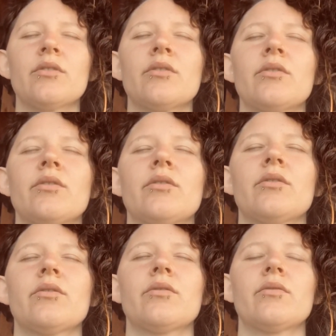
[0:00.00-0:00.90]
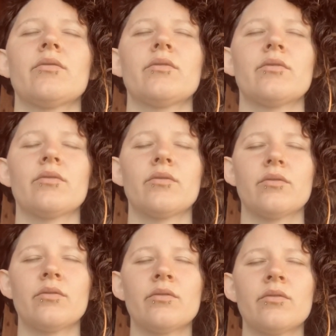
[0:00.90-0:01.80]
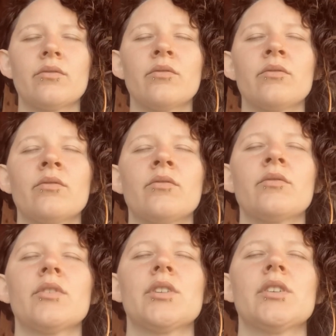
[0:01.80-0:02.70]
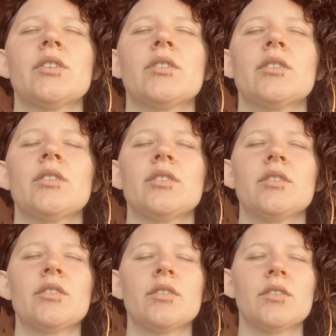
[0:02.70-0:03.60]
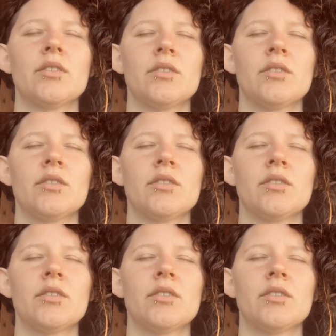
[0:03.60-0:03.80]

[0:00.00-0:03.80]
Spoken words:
Nobody speaks.